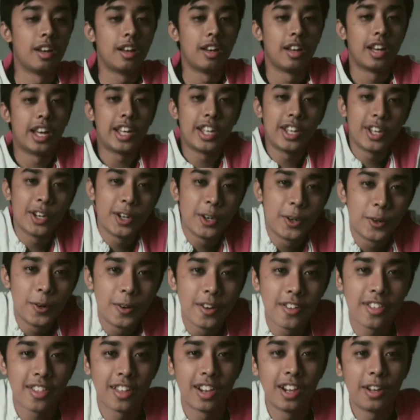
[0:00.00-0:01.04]
Heyo,
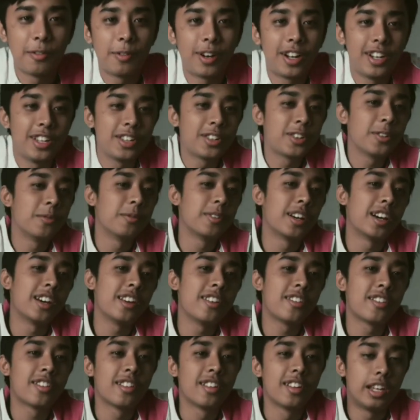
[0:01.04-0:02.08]
assalamualaikum
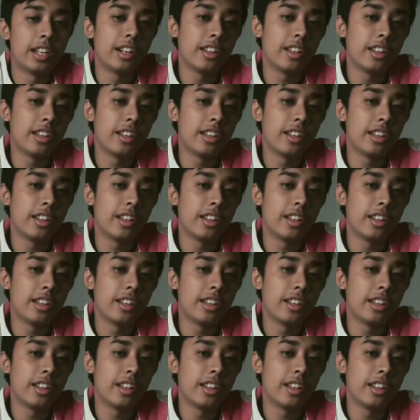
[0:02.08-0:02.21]
guys.